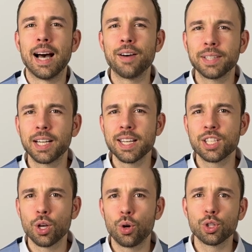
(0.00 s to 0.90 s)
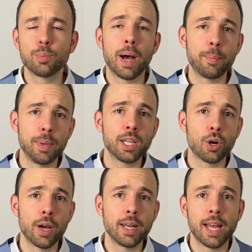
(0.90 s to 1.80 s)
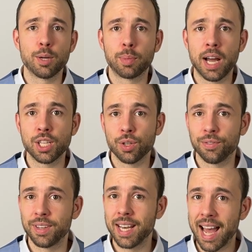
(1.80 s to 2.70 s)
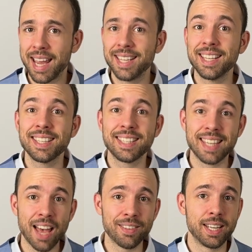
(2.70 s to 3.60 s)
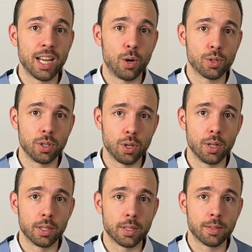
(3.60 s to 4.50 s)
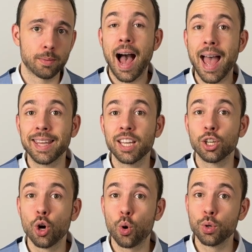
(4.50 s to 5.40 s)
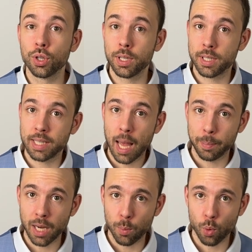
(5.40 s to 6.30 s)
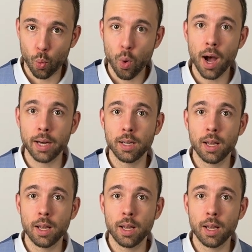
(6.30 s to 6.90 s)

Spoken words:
after I sold my Bitcoin at the price of $97,000, I can go to the step number 1